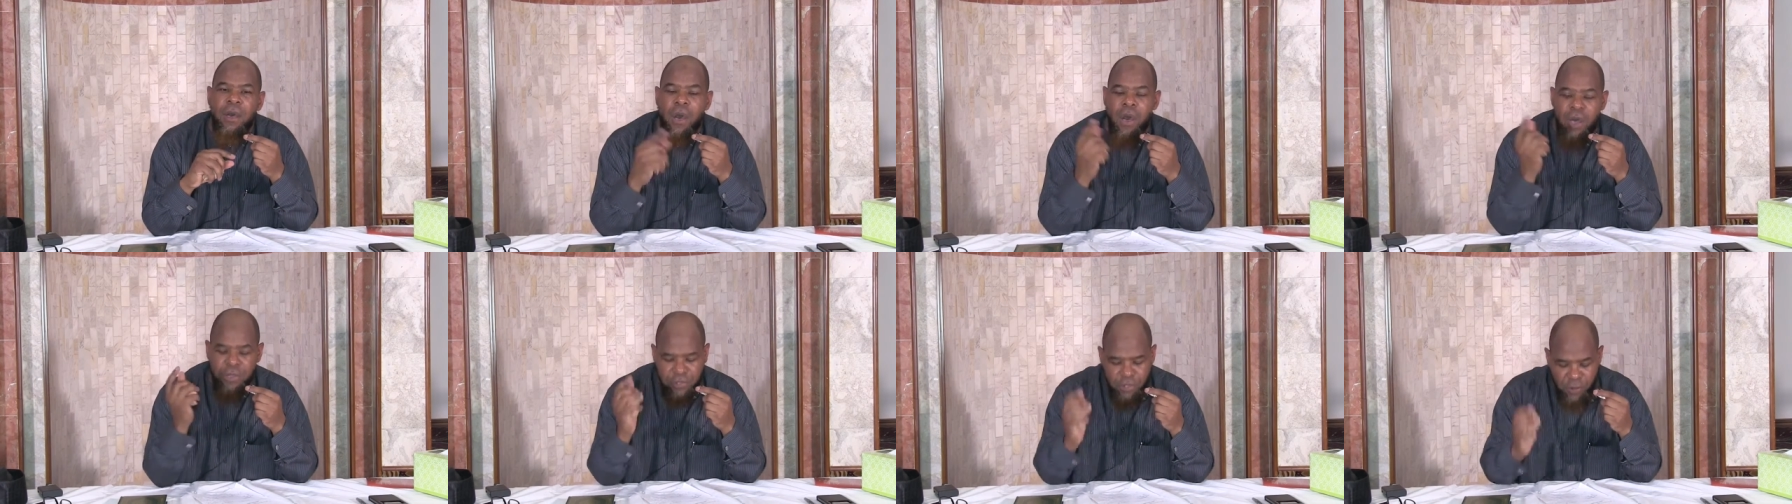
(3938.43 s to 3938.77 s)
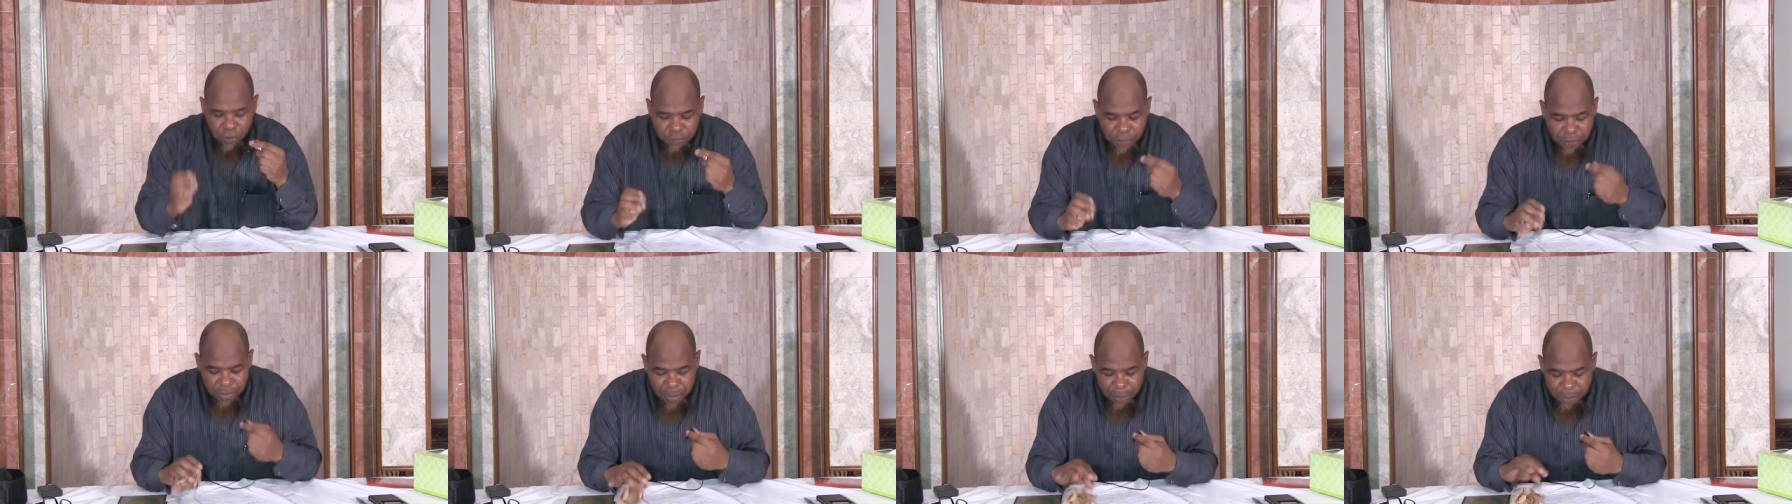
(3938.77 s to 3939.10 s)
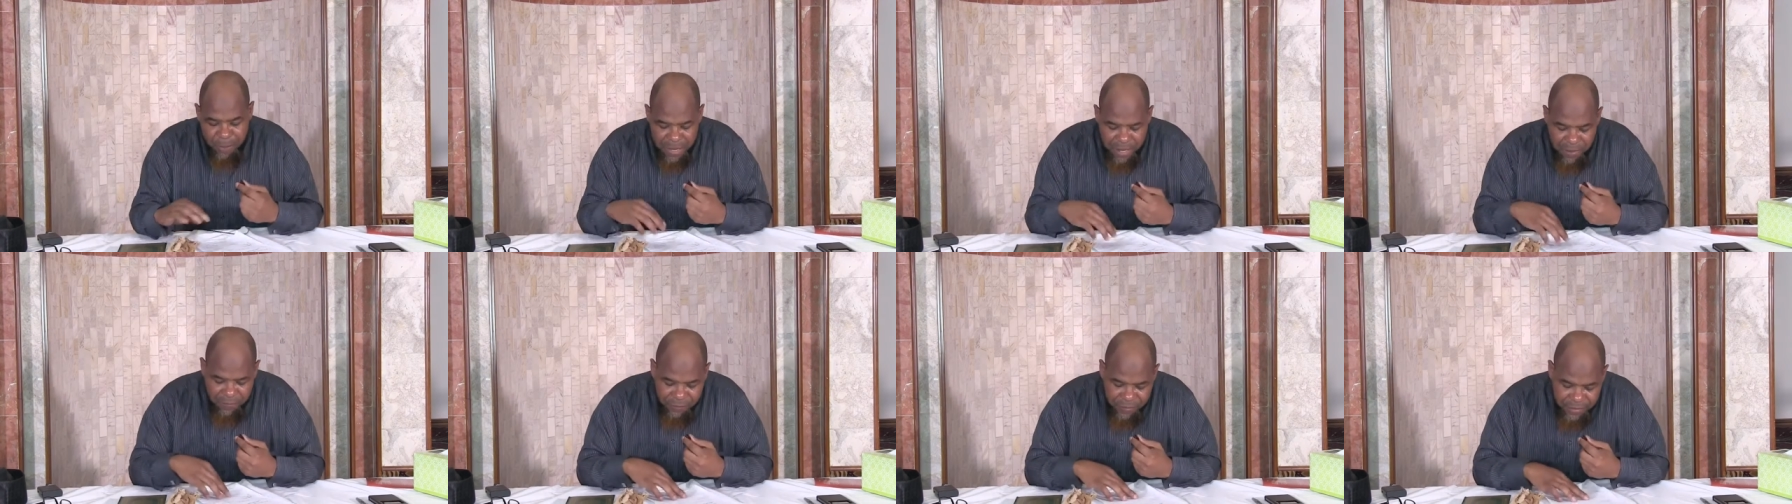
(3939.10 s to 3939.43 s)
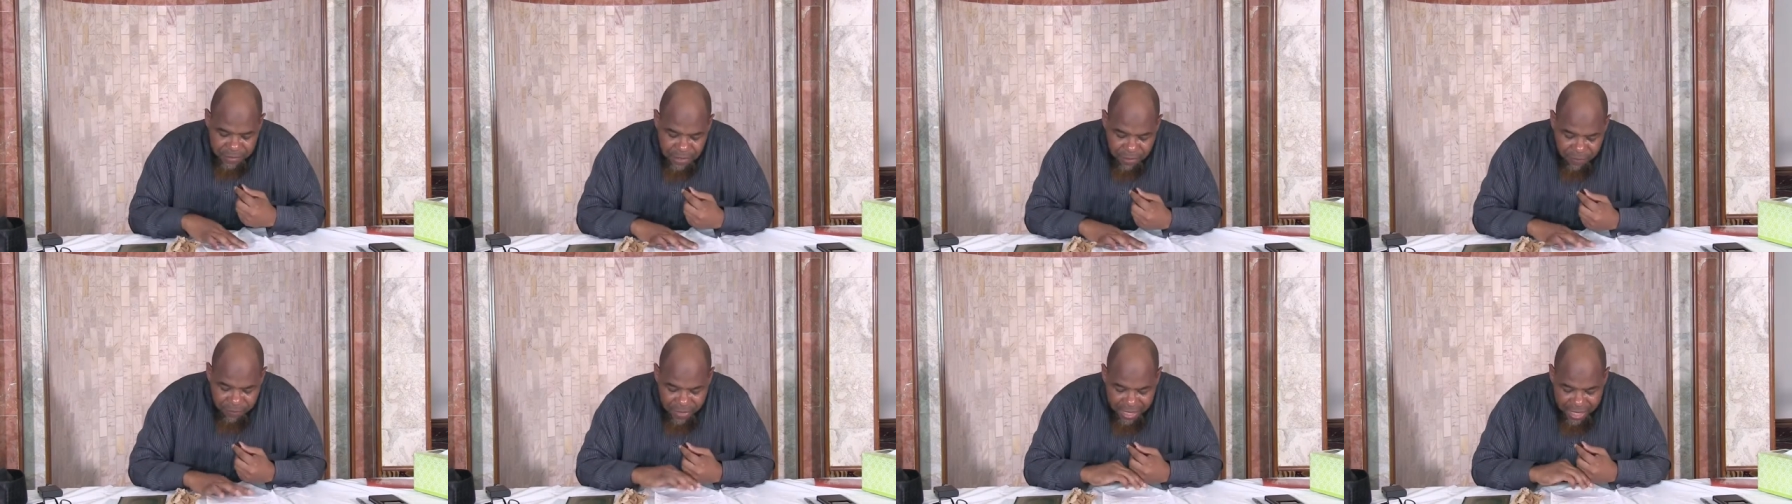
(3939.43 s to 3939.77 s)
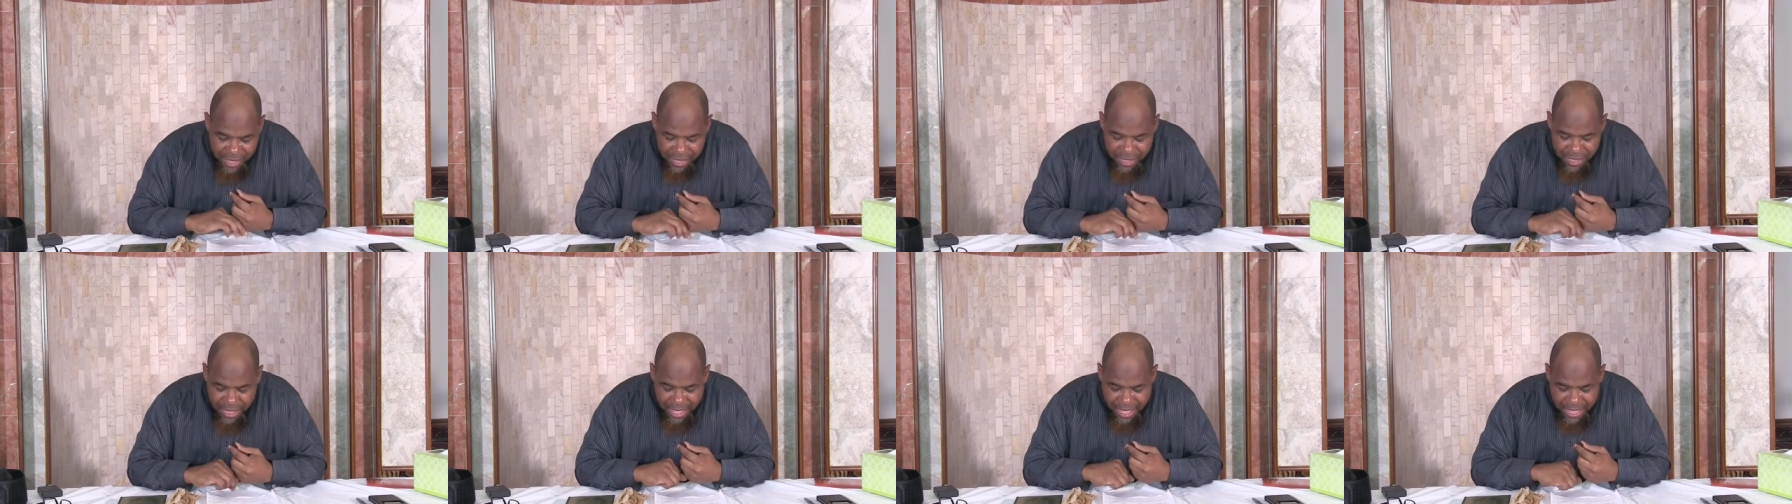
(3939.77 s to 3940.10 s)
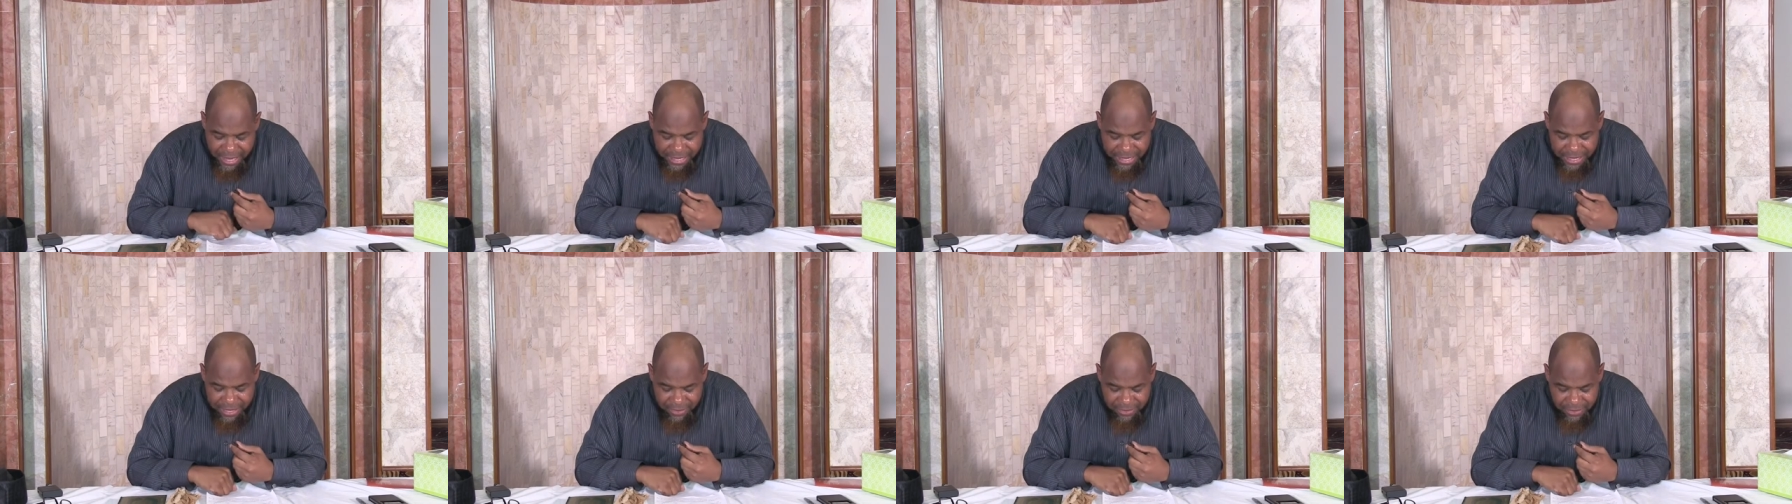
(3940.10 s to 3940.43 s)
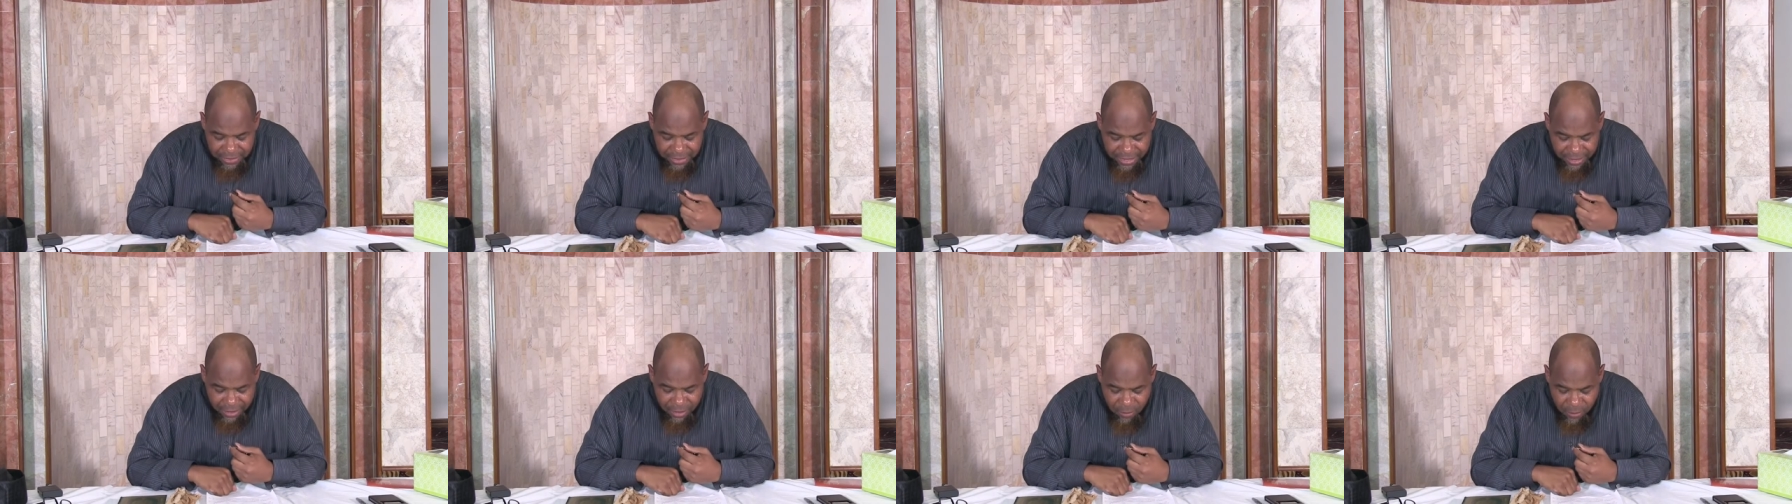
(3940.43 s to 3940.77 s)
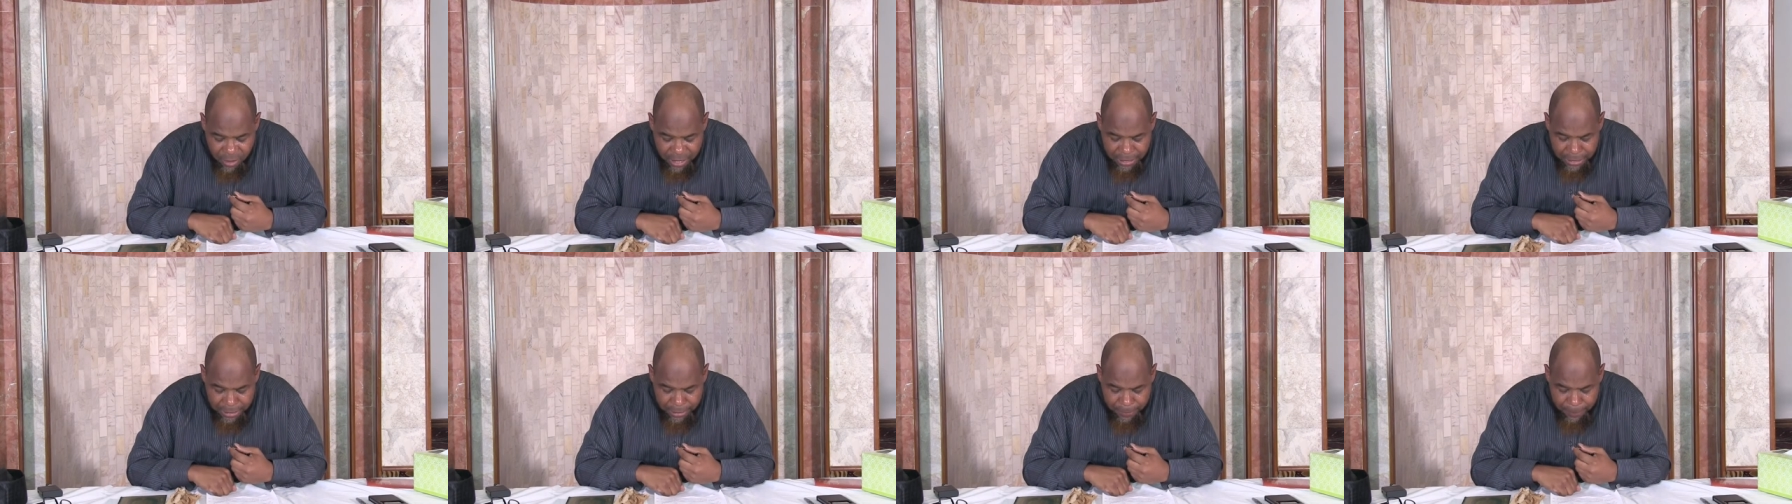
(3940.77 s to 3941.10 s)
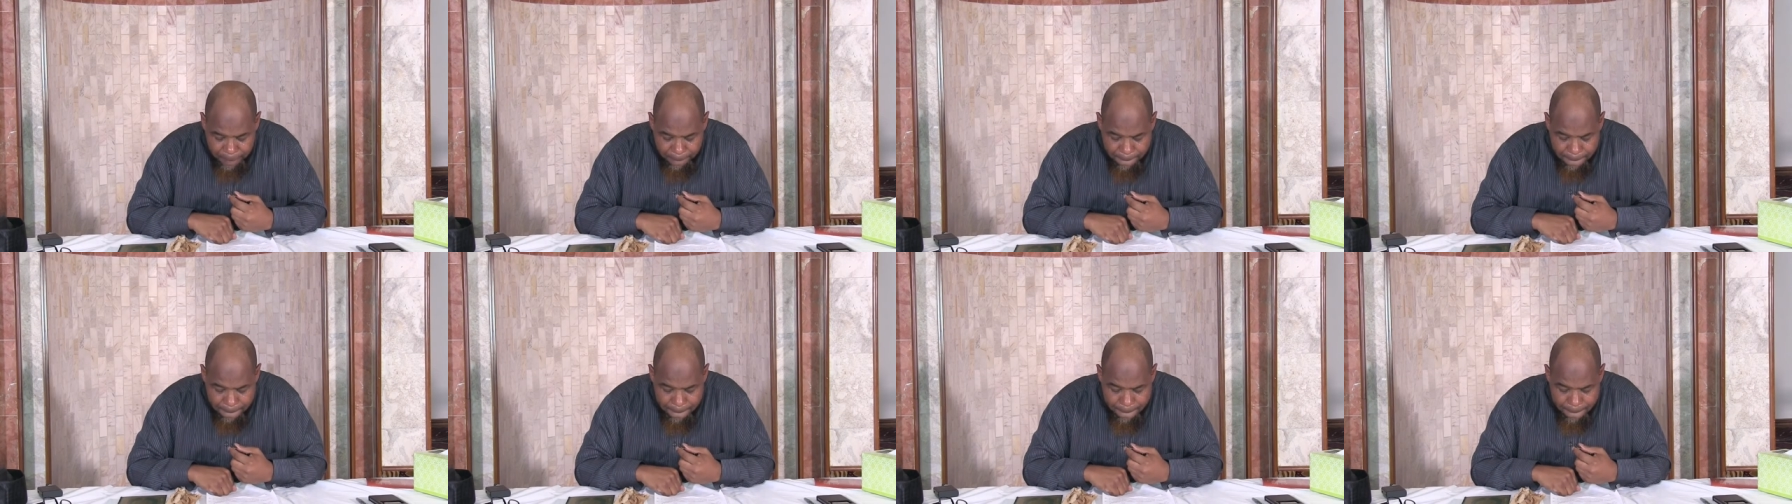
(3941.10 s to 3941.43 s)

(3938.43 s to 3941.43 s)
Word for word: Also from the benefits of the hadith, ikhwani,